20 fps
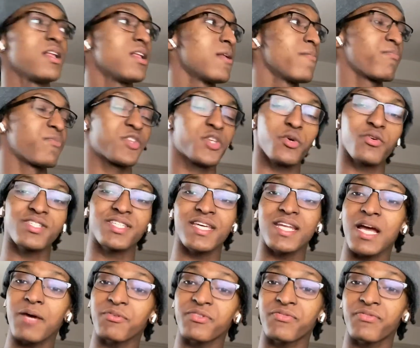So it said
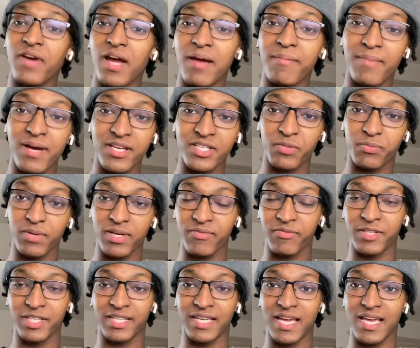I was 5 miles away from
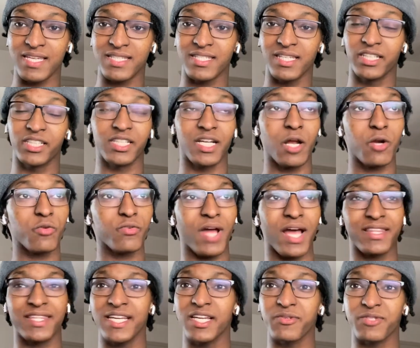the gas station. I
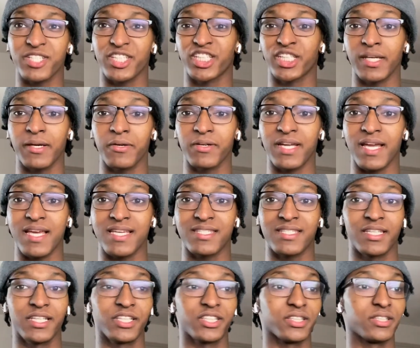think it was a Shell gas
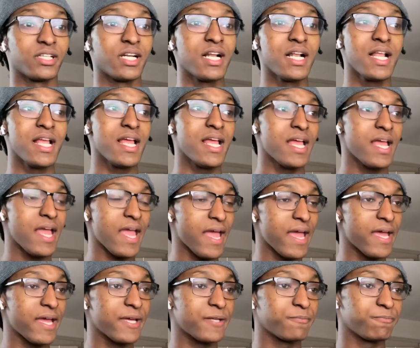station.
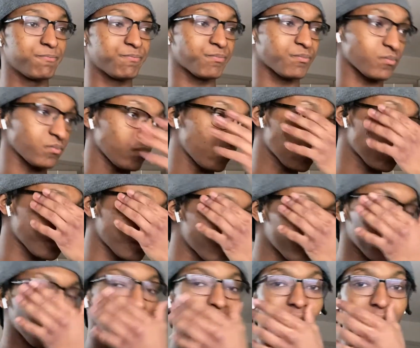And
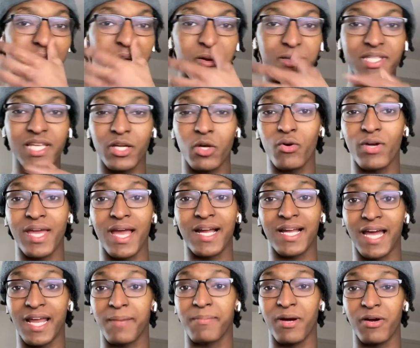I was like, okay, I
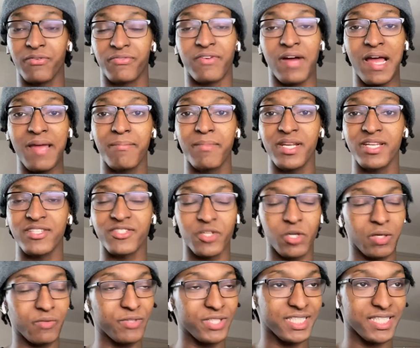got about 5 minutes until
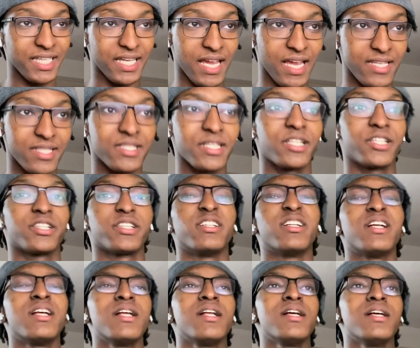I reach the gas station.
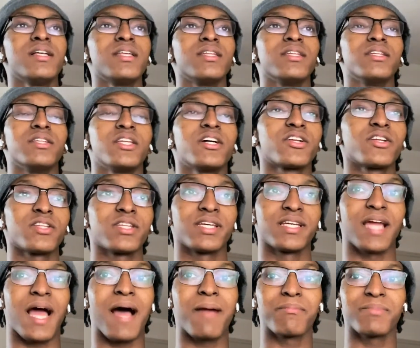
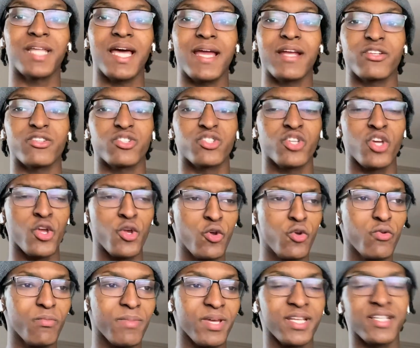Literally, I'm like
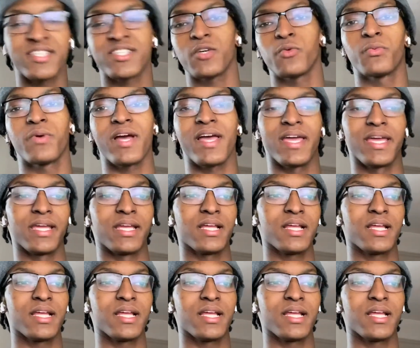2 minutes away,